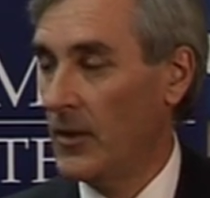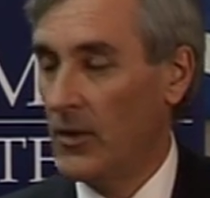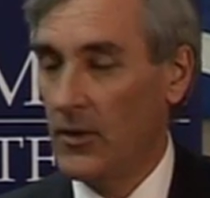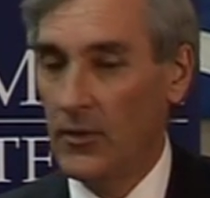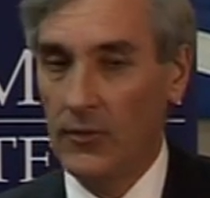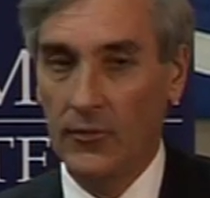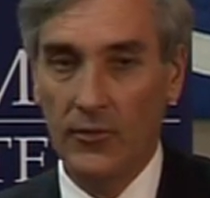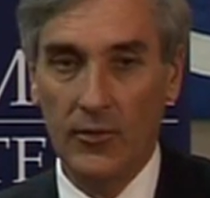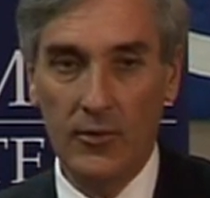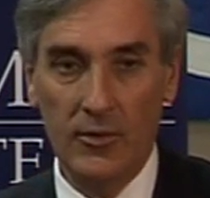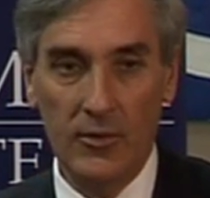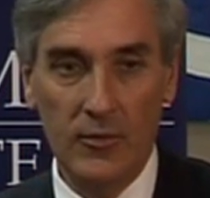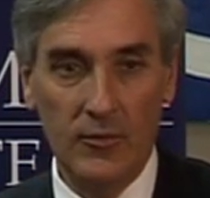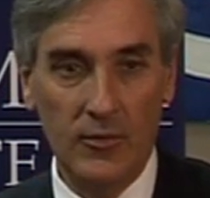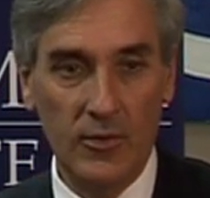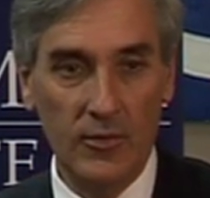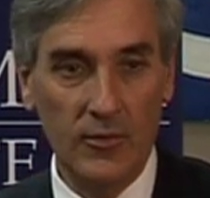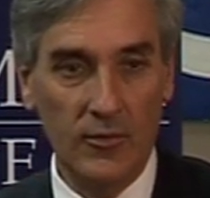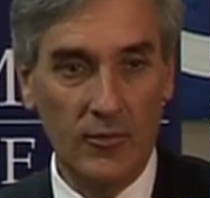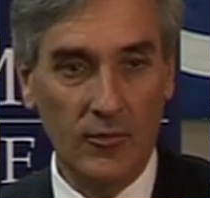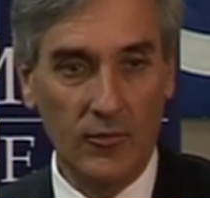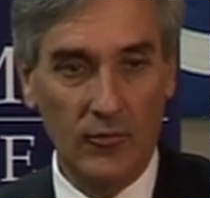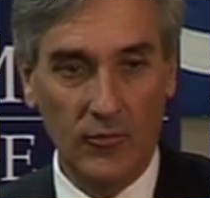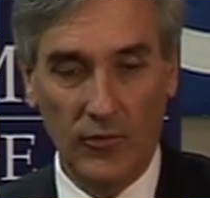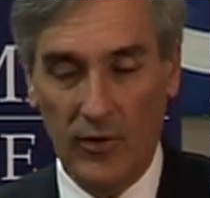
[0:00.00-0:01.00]
So you
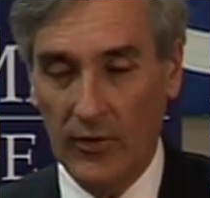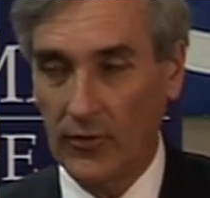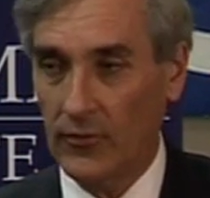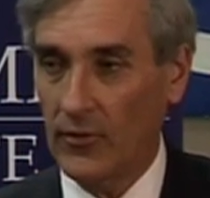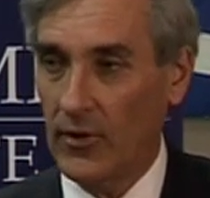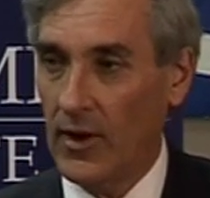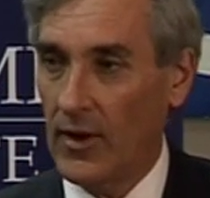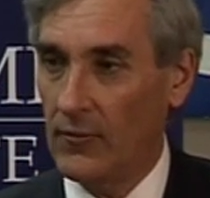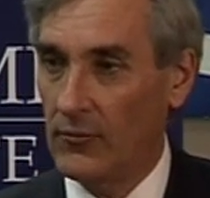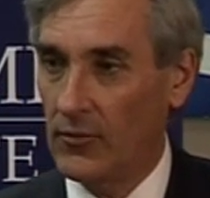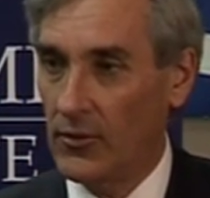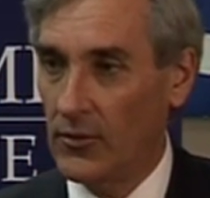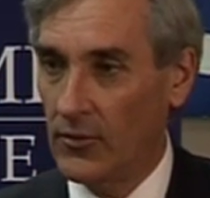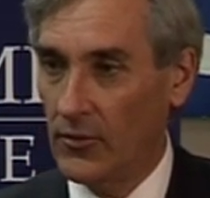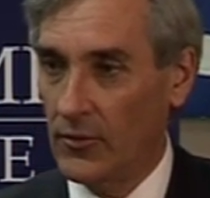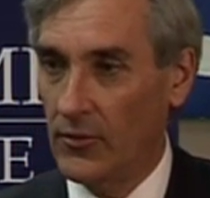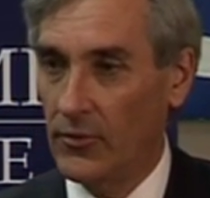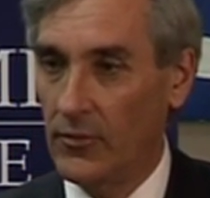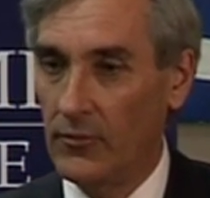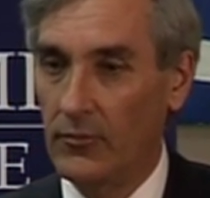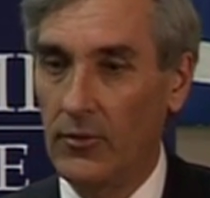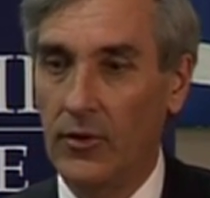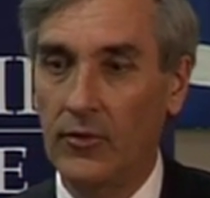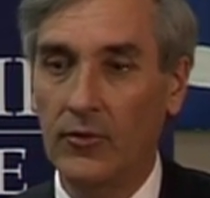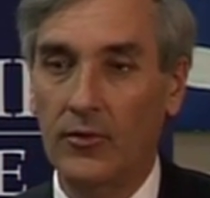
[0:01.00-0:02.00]
didn't just have to look at
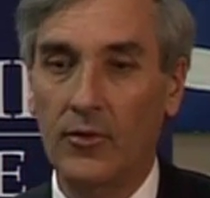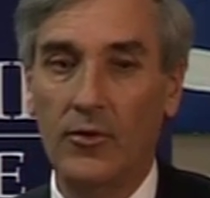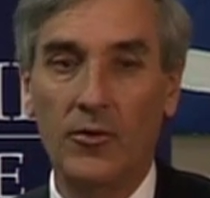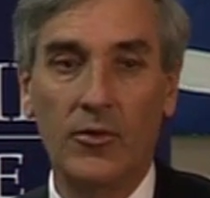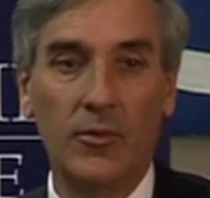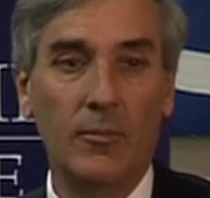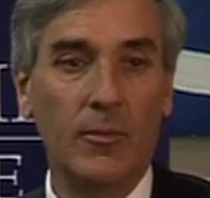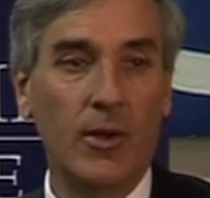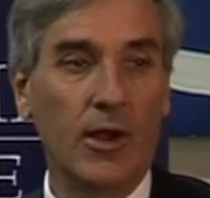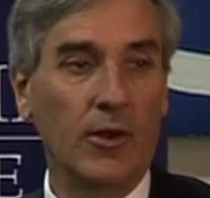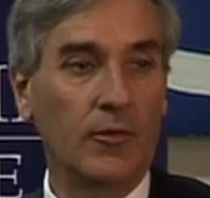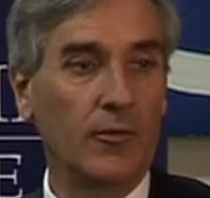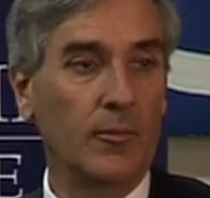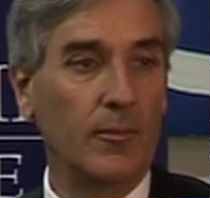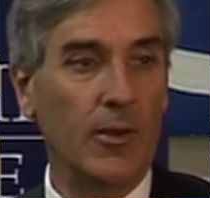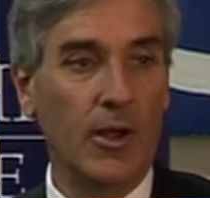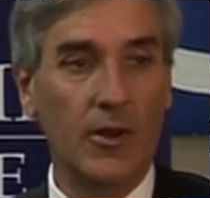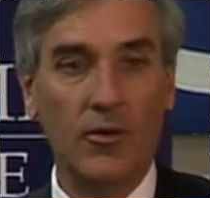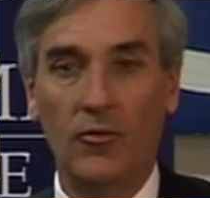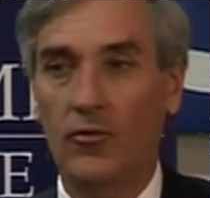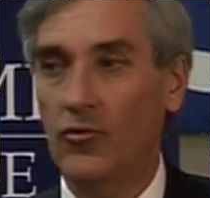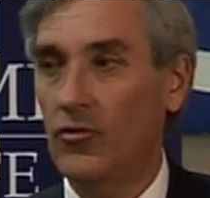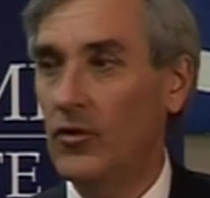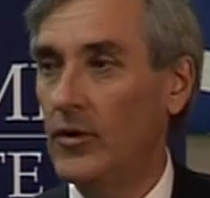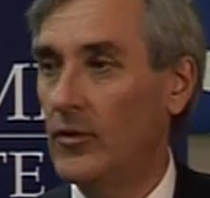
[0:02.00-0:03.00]
the risk on the bank's
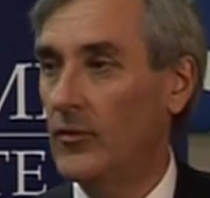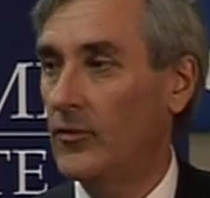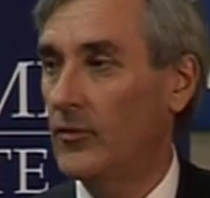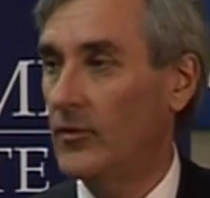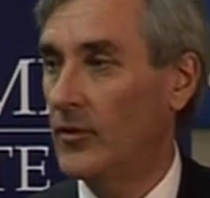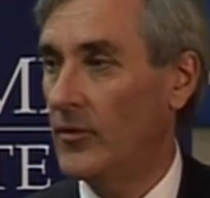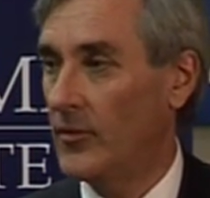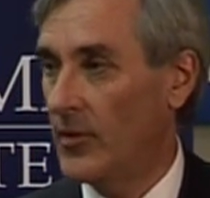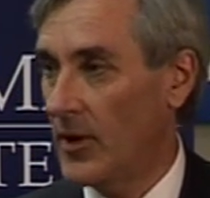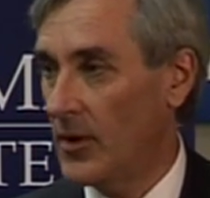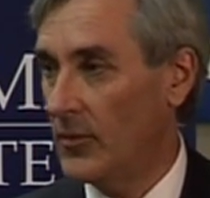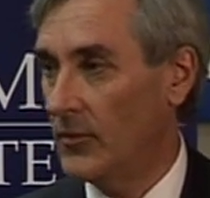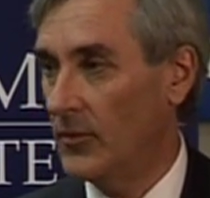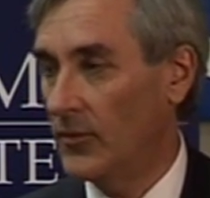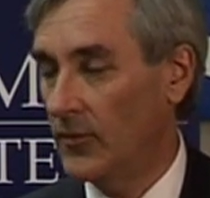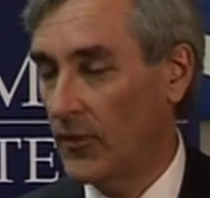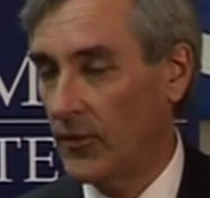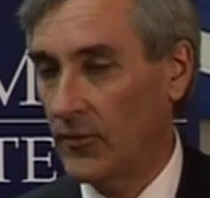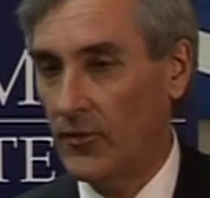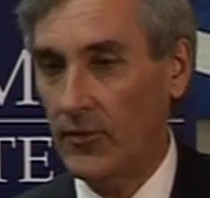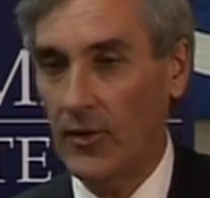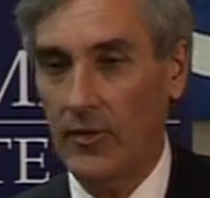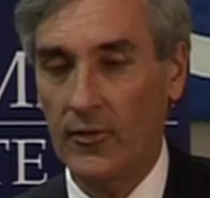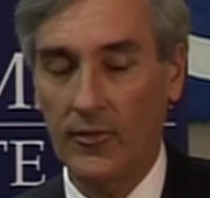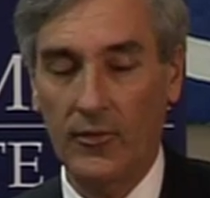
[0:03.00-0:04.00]
balance sheets, so that was
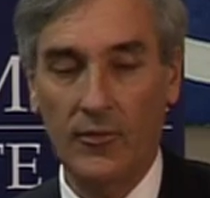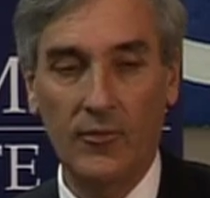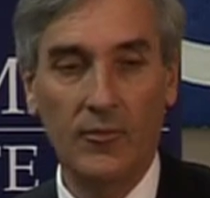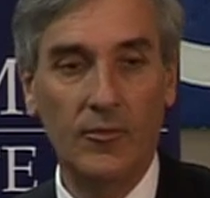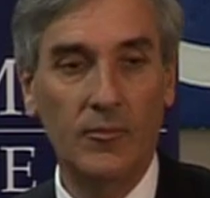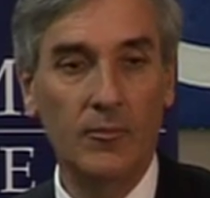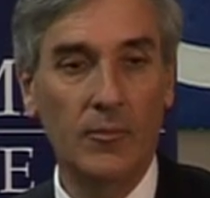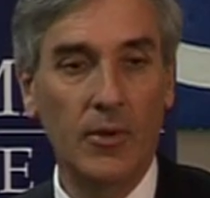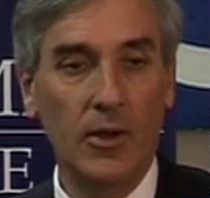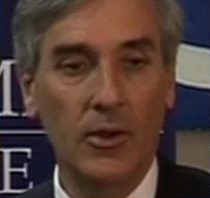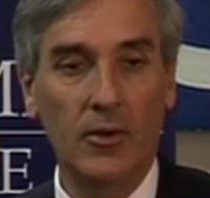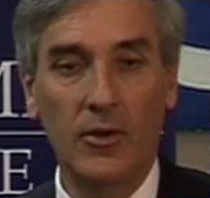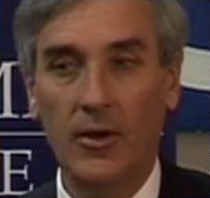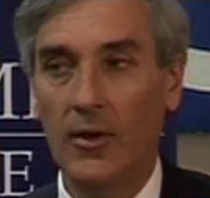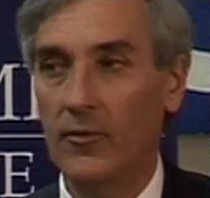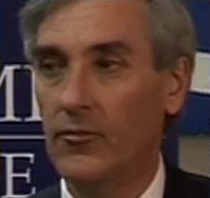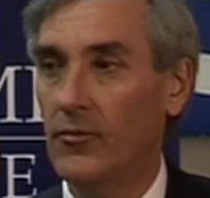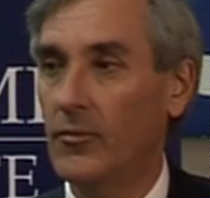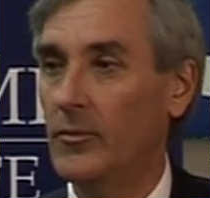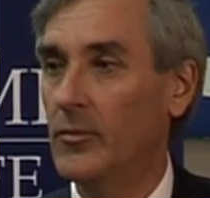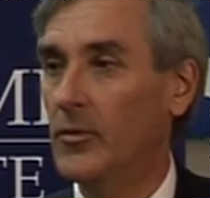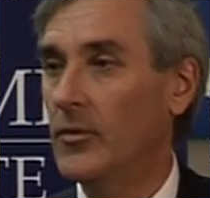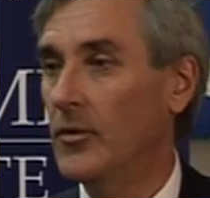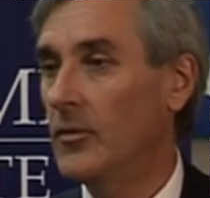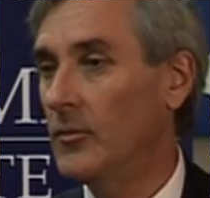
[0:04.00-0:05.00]
excessive and big
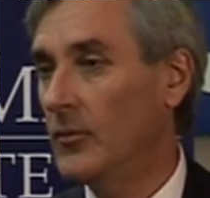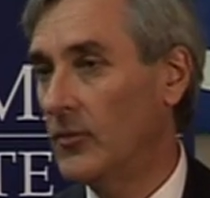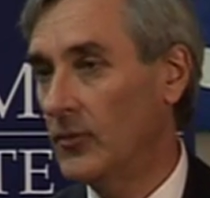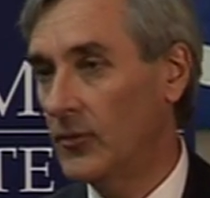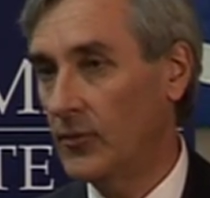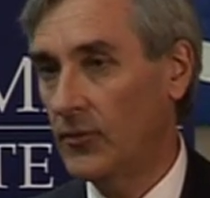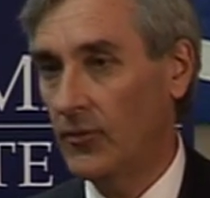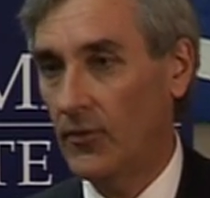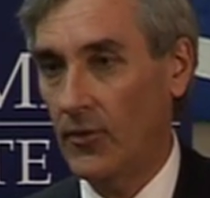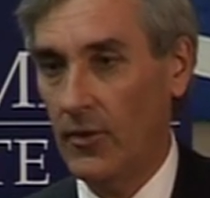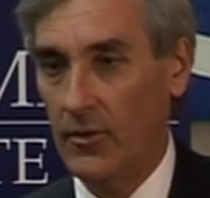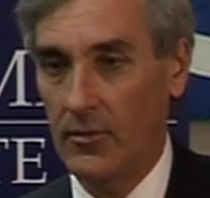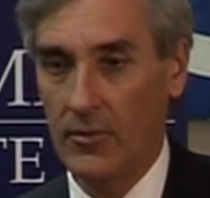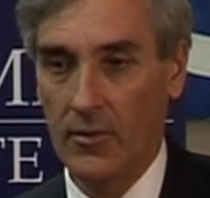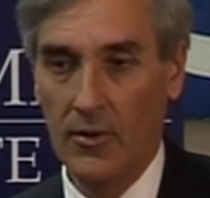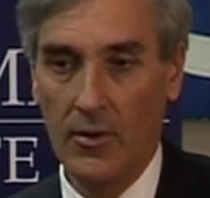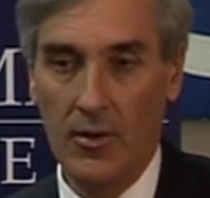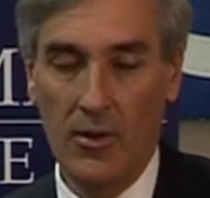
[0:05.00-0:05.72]
enough, but there was also